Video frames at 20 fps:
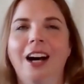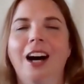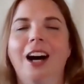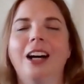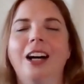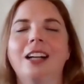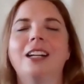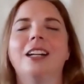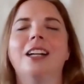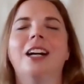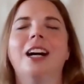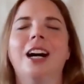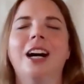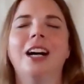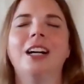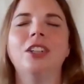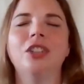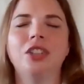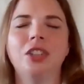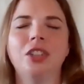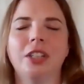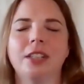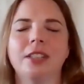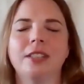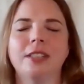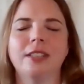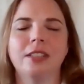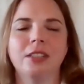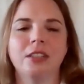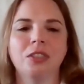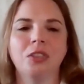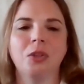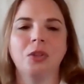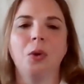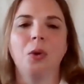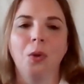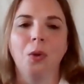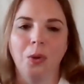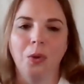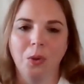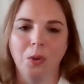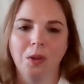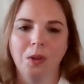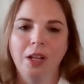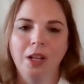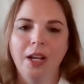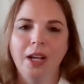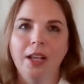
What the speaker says: a conscious soul